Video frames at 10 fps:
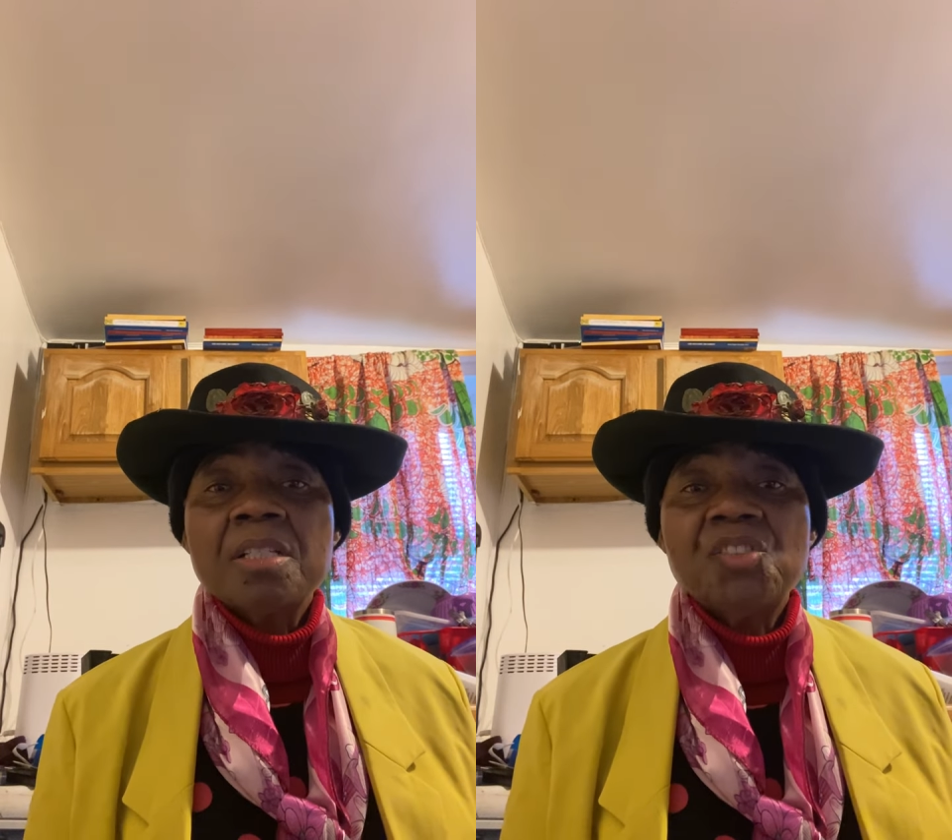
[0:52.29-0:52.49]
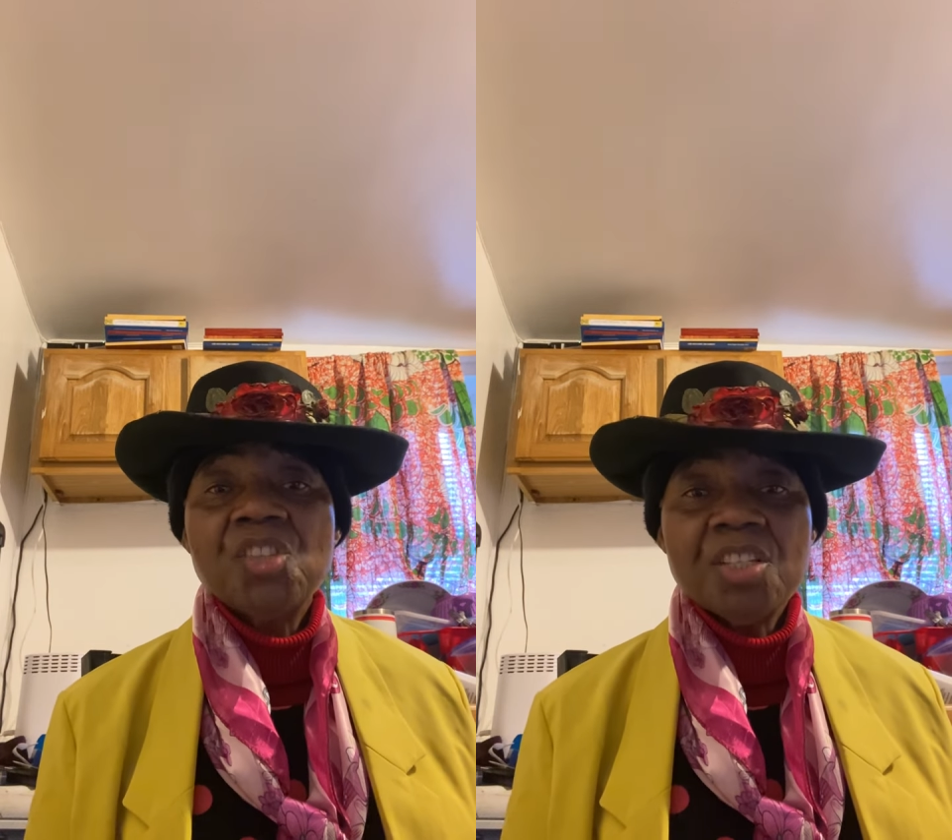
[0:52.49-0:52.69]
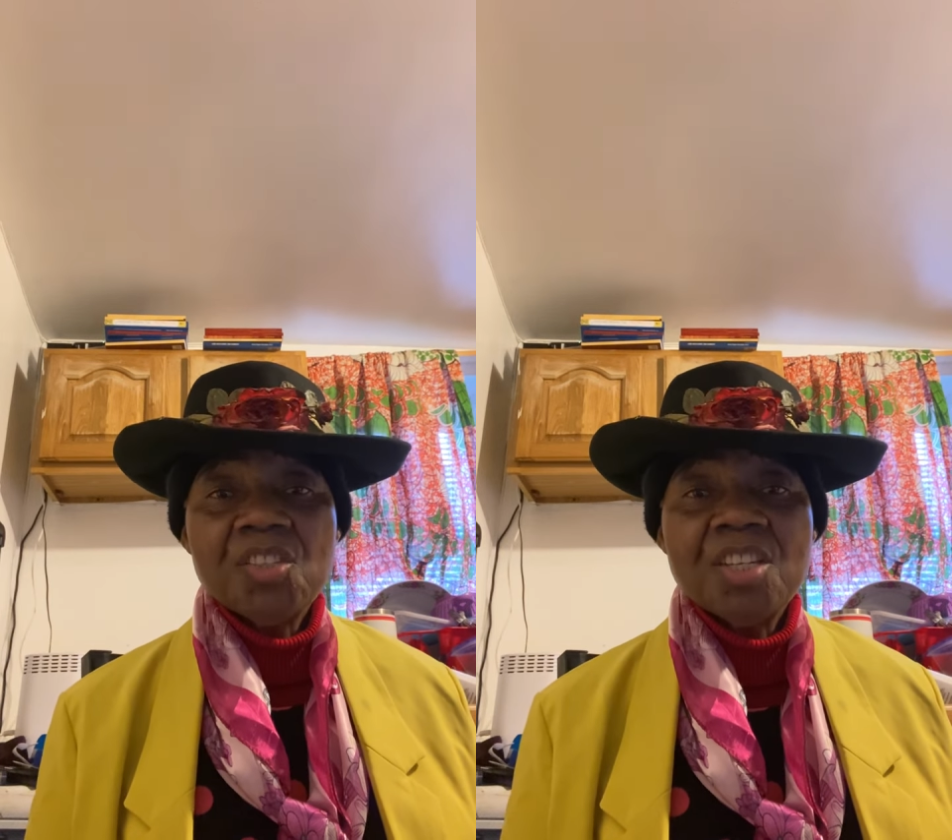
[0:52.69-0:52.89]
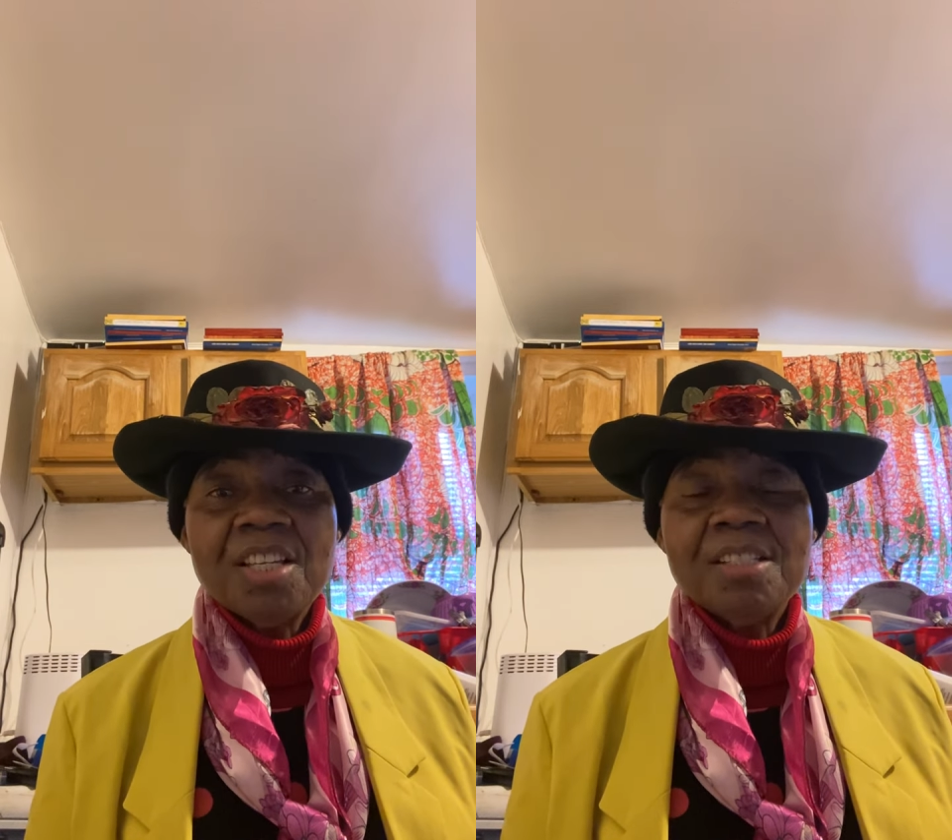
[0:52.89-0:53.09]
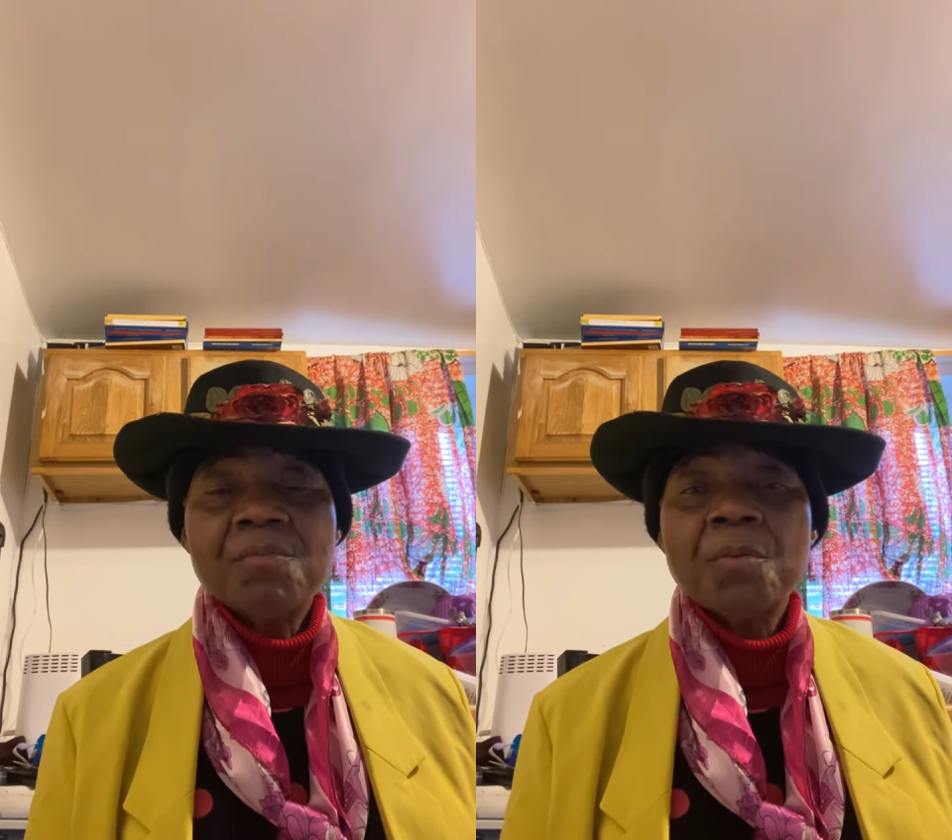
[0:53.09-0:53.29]

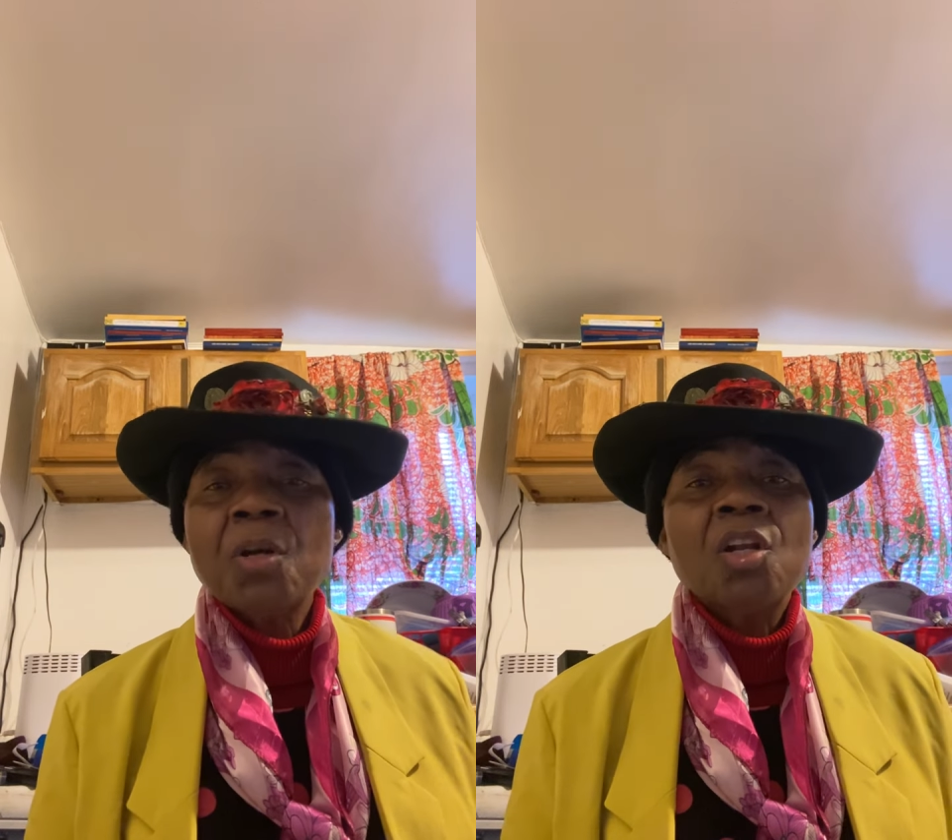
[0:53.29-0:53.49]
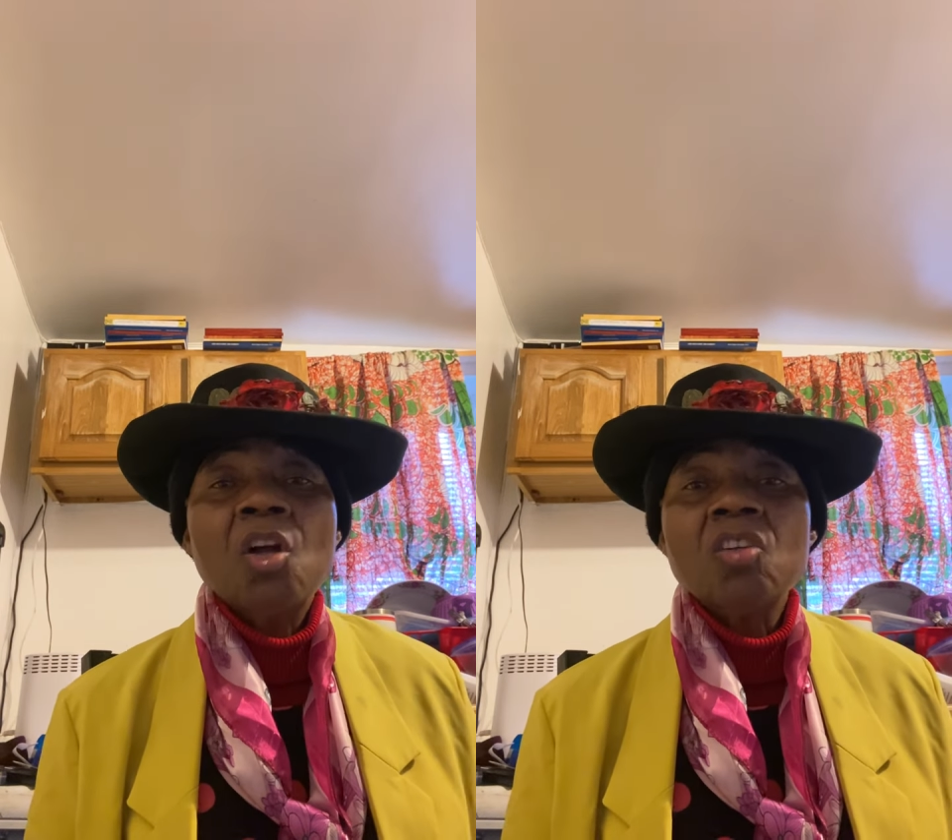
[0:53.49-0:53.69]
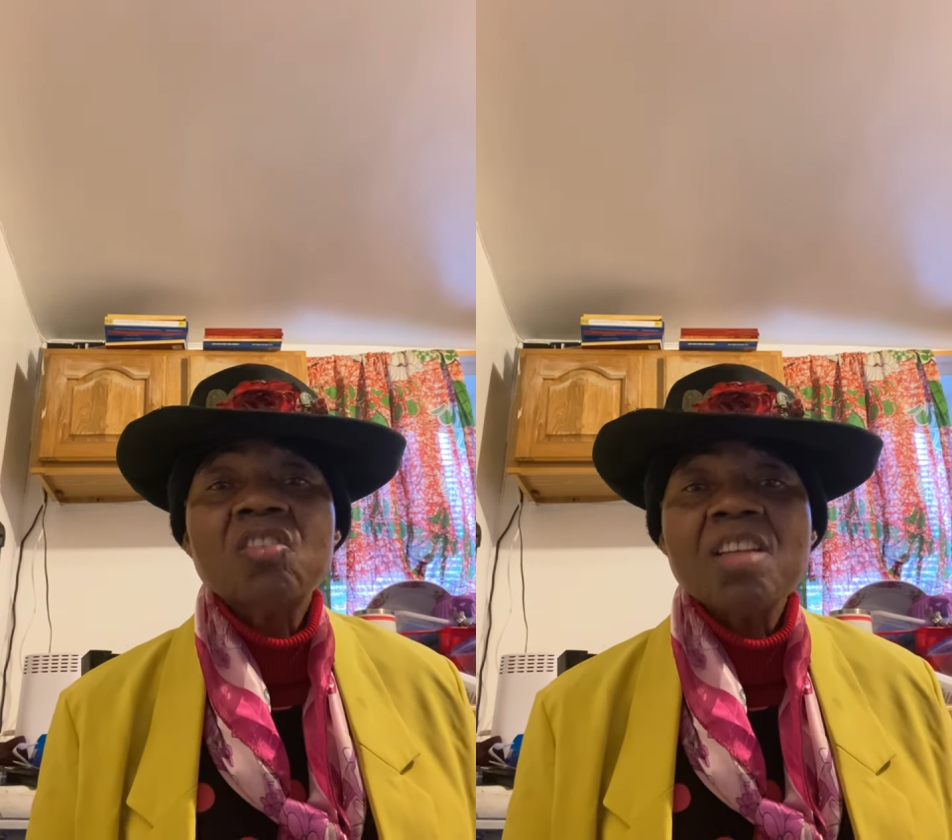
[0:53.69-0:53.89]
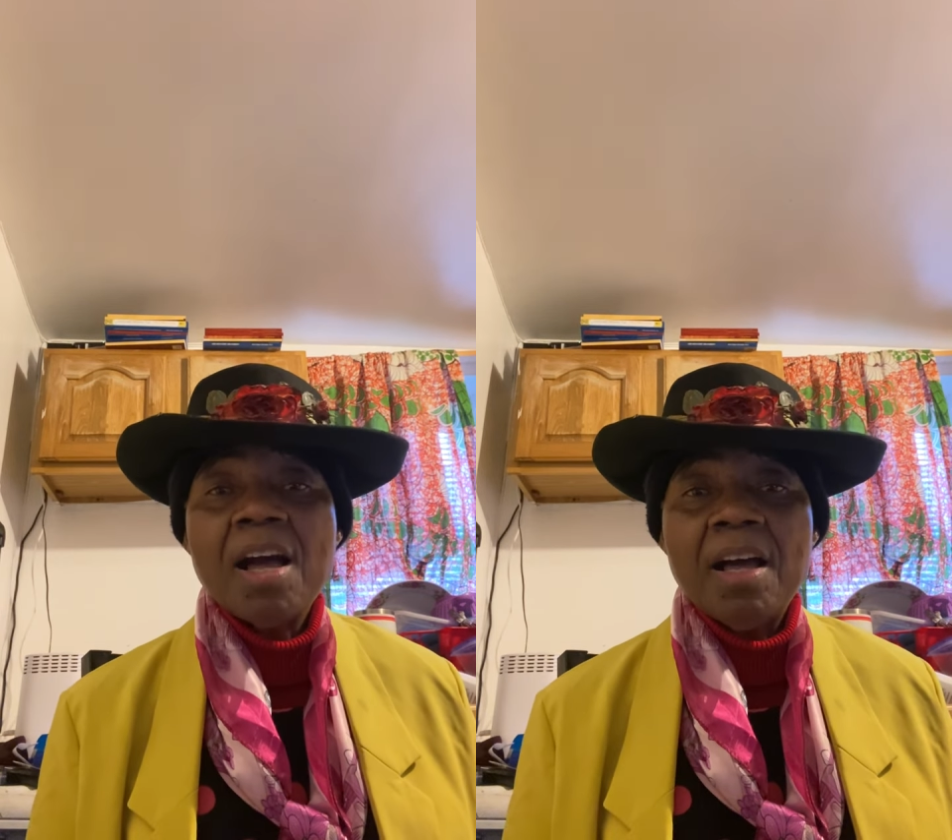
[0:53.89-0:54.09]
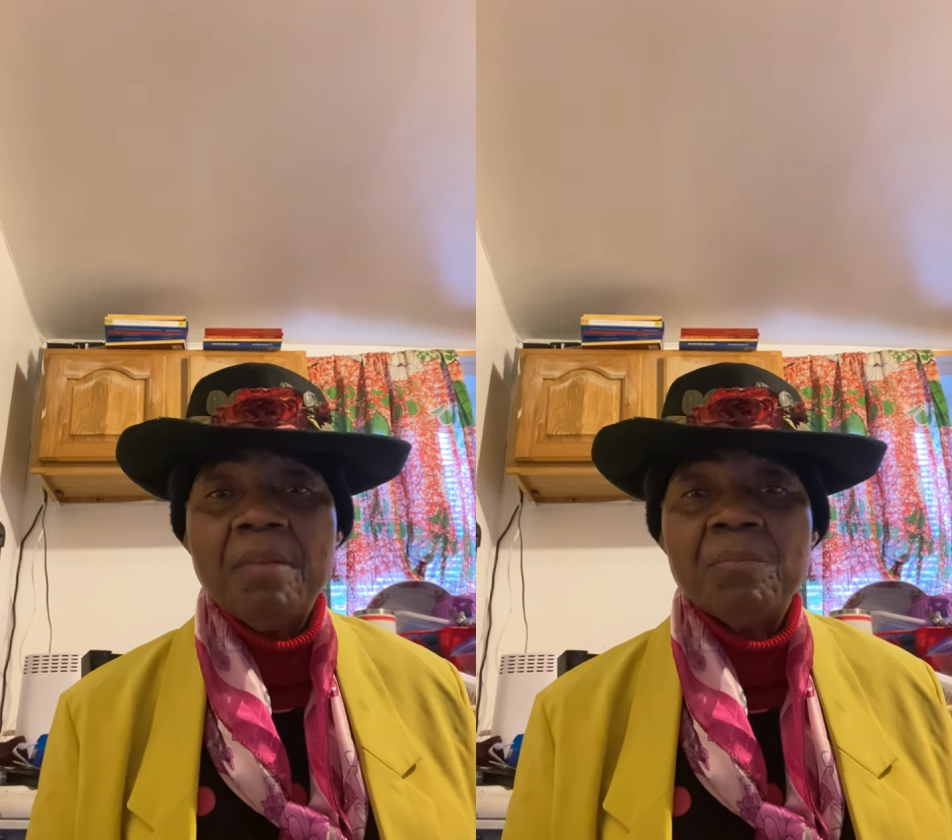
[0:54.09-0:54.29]
churches for a long
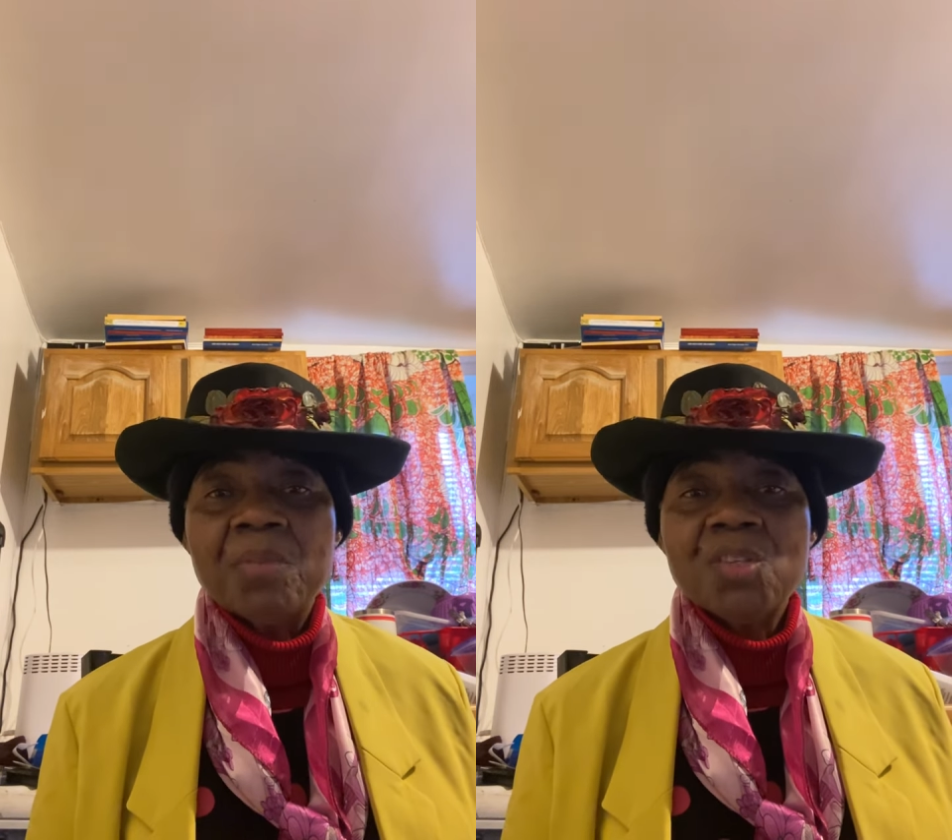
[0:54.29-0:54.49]
time.